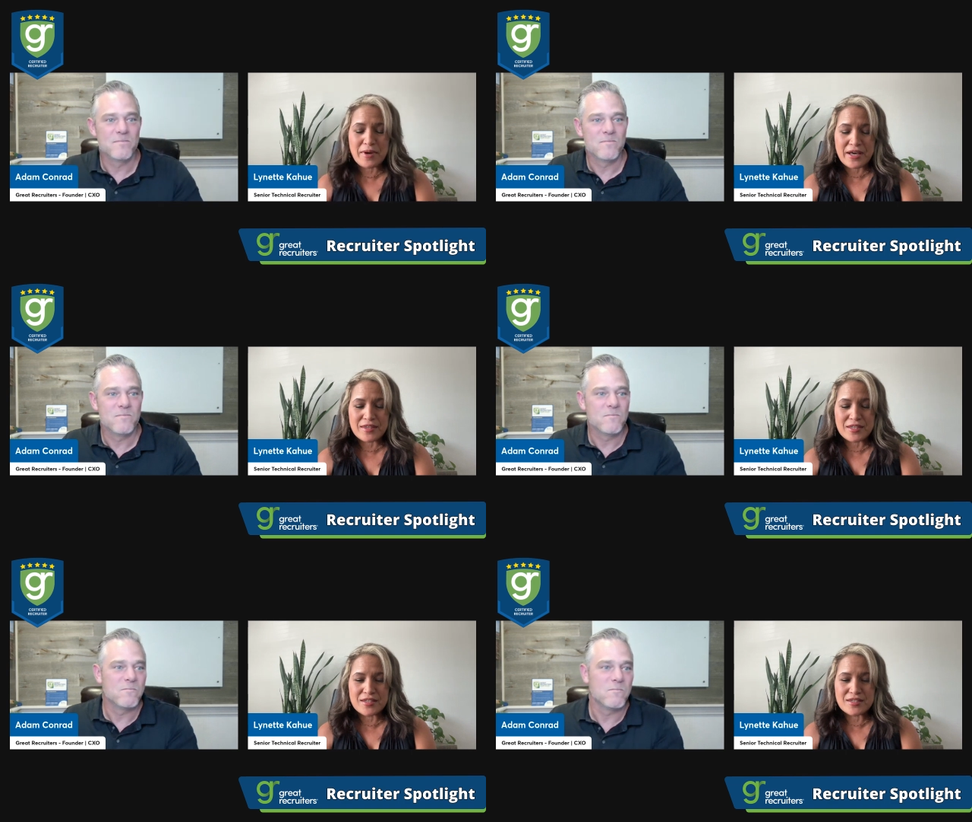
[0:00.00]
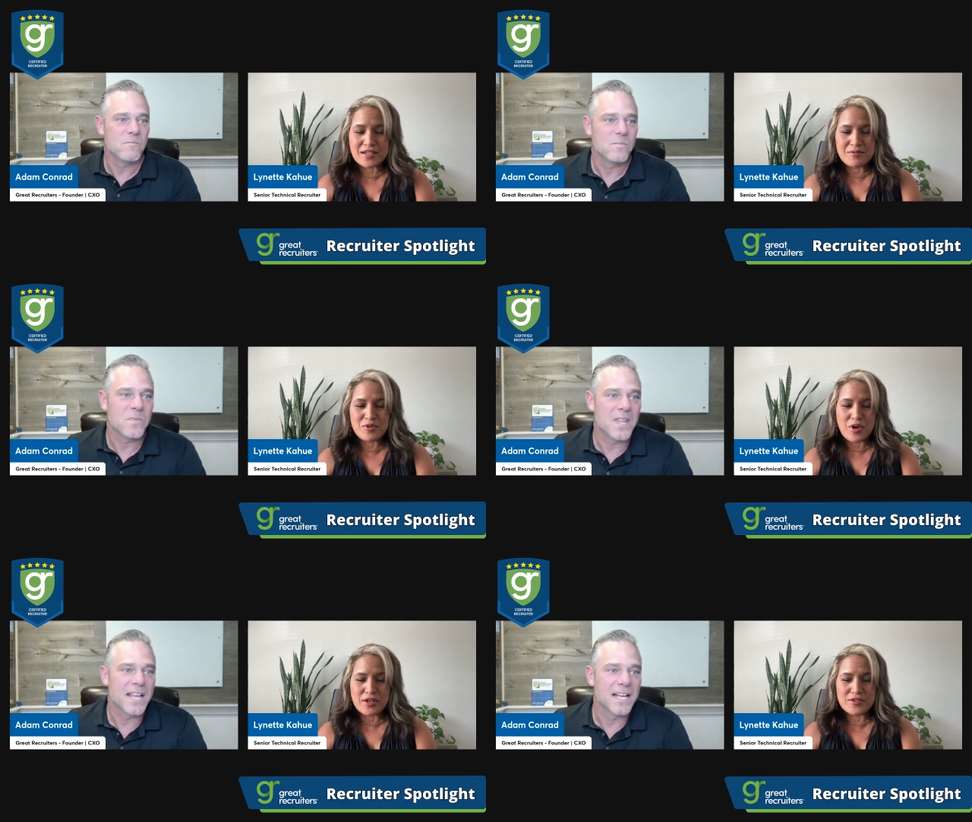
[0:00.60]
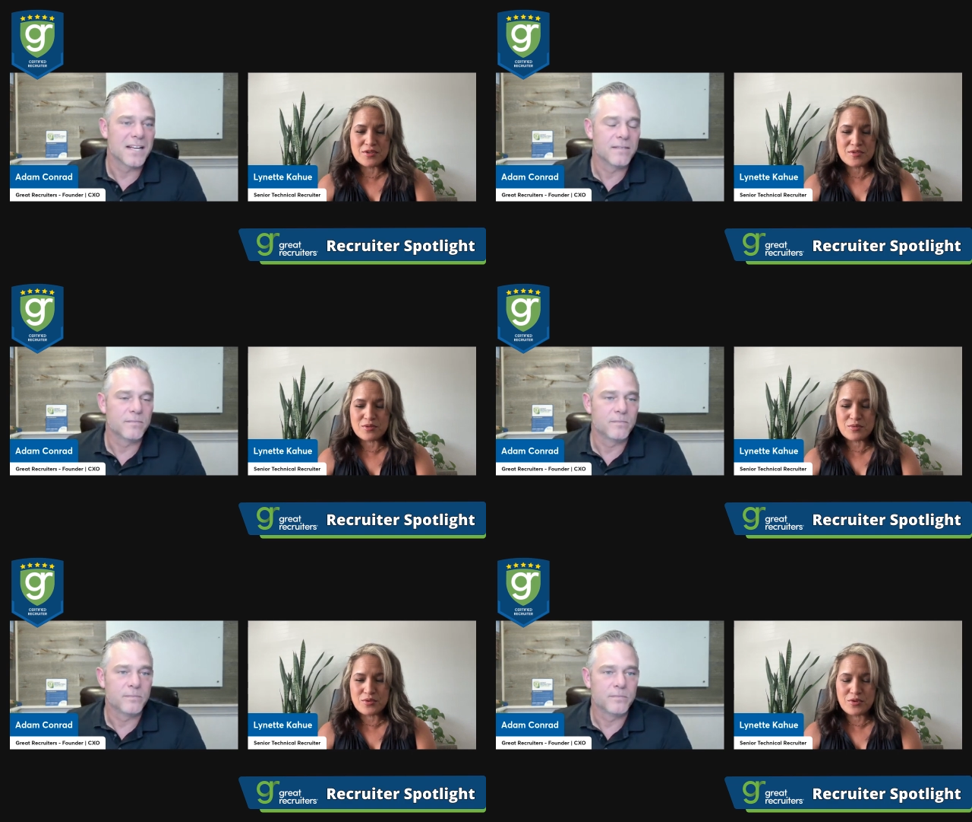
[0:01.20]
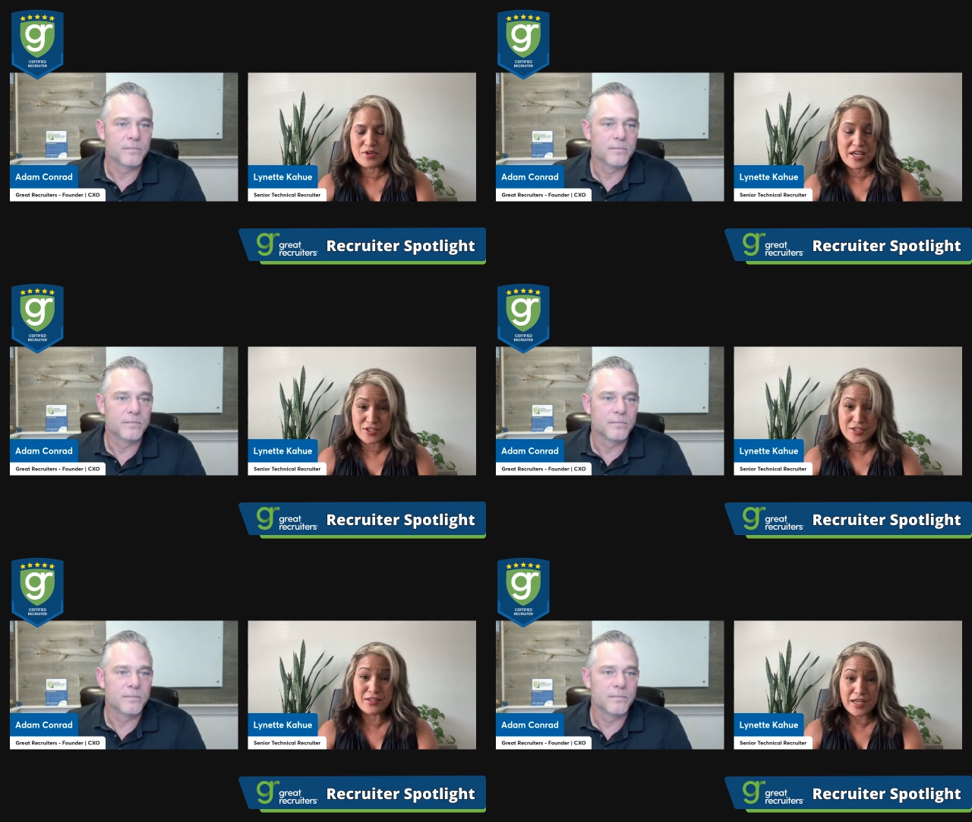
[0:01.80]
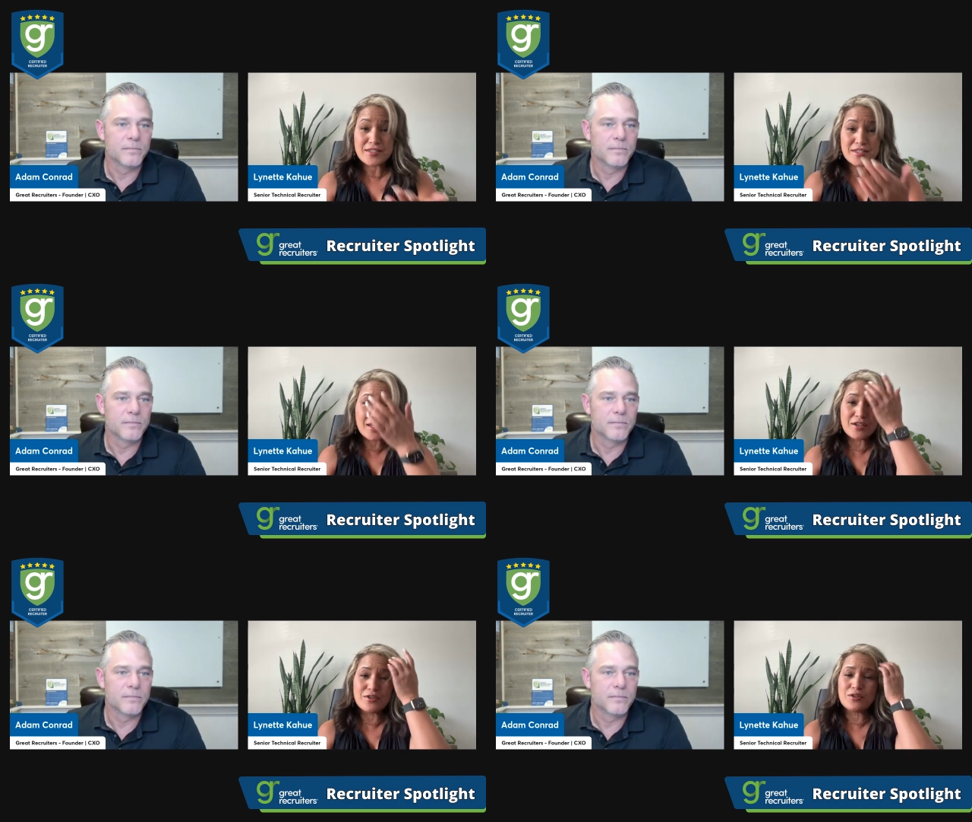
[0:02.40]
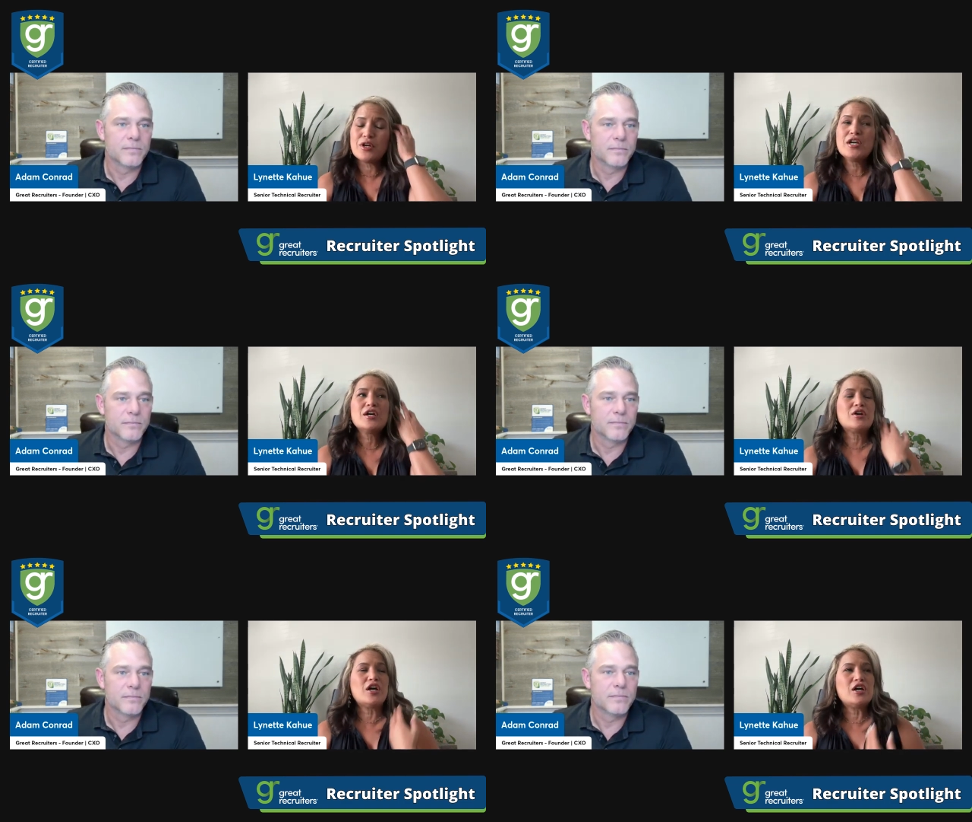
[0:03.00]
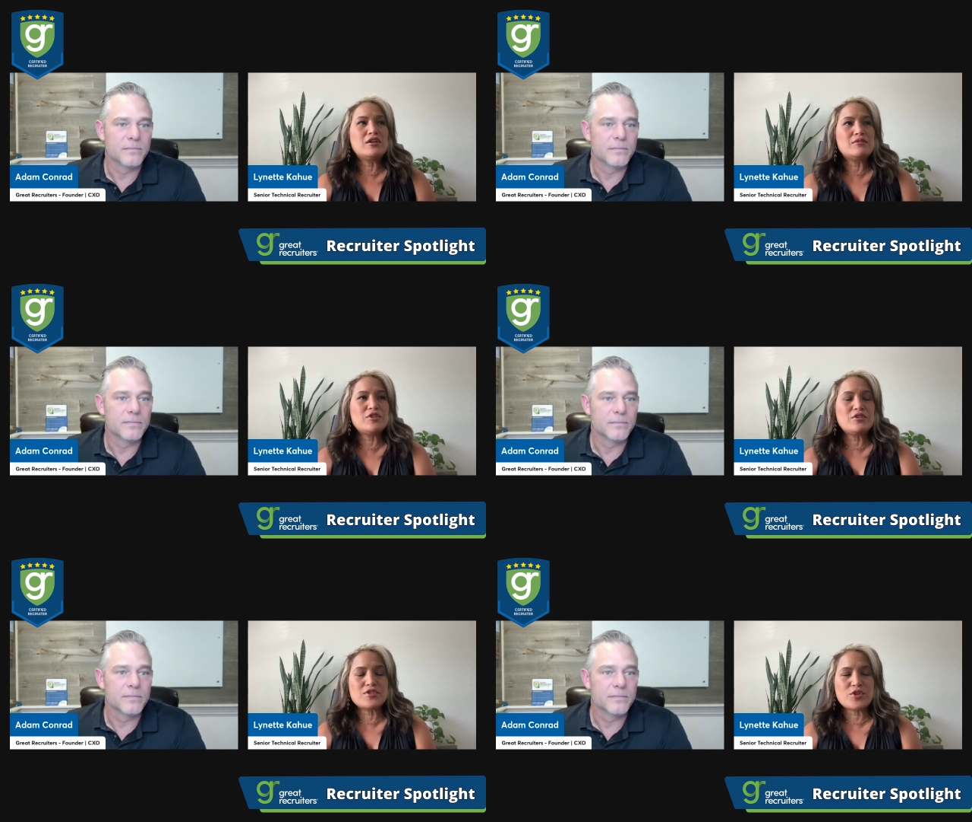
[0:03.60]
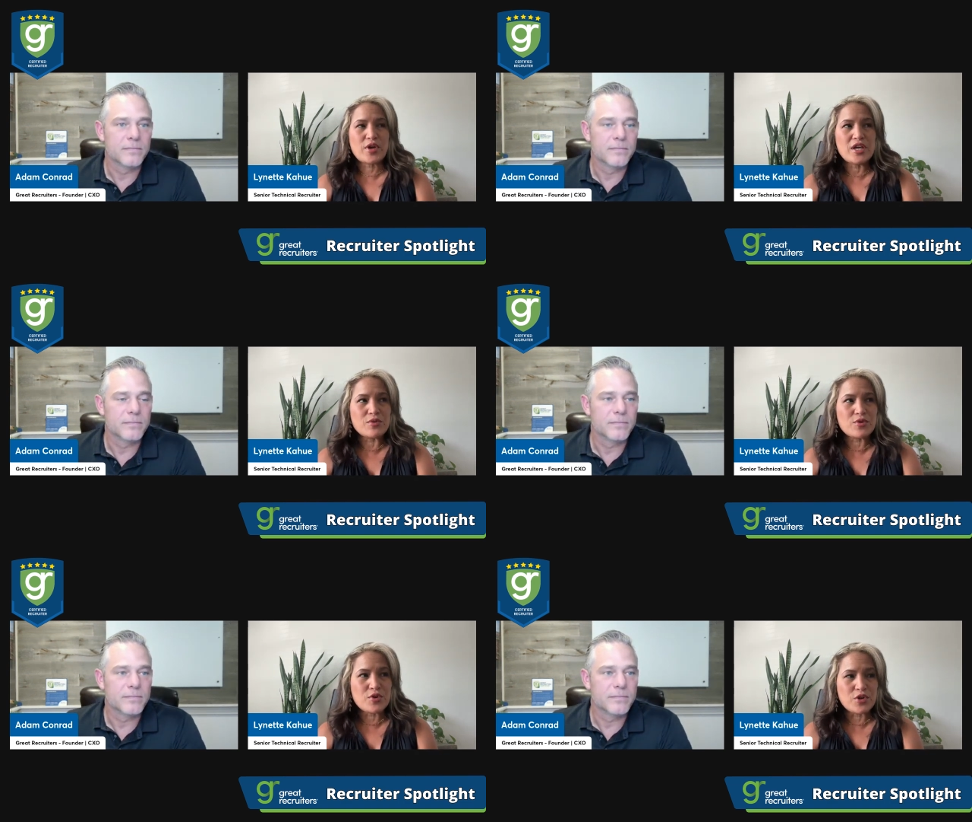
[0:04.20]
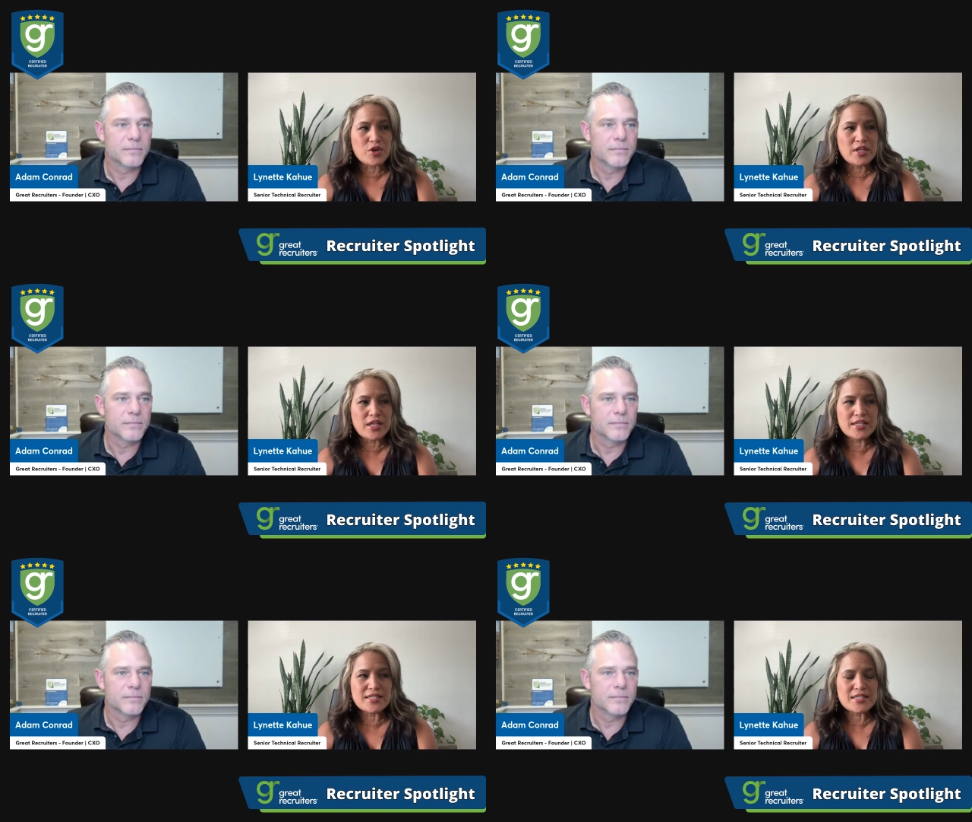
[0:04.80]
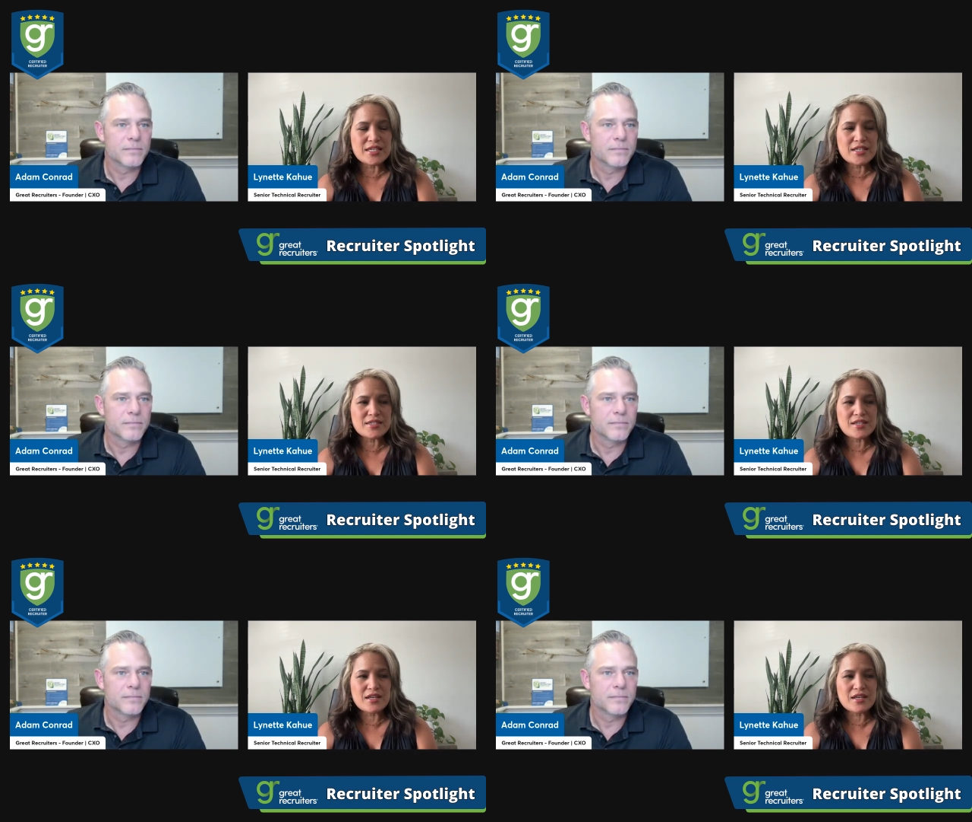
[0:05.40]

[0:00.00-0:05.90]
Speaker 1: about this, um, who also is a recruit, actually Lexi, who, um, you know, is a great recruiter. And it's, it's